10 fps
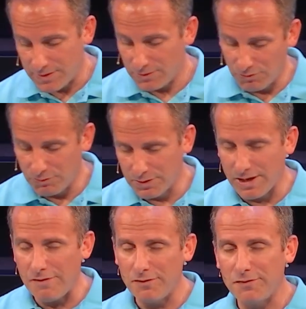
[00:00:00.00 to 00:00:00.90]
Lord, we're
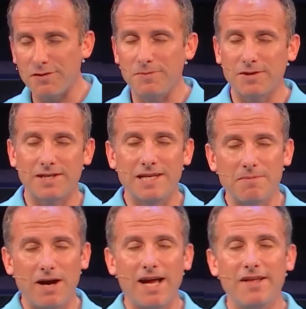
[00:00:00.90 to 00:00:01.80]
grateful for the book of
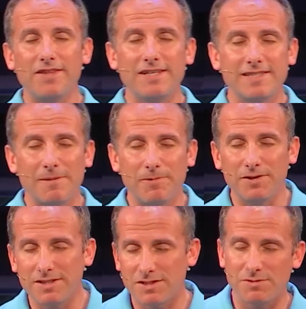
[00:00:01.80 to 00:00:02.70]
Nehemiah and the example
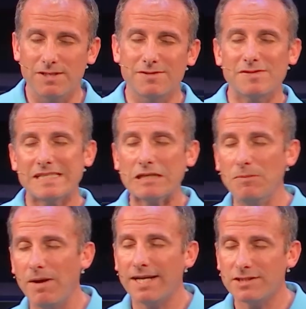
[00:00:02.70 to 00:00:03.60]
it is to us of
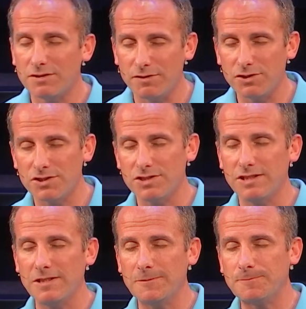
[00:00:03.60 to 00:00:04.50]
single-minded devotion
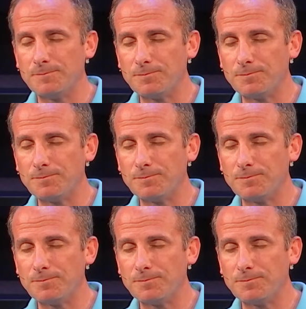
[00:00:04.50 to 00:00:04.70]
to you.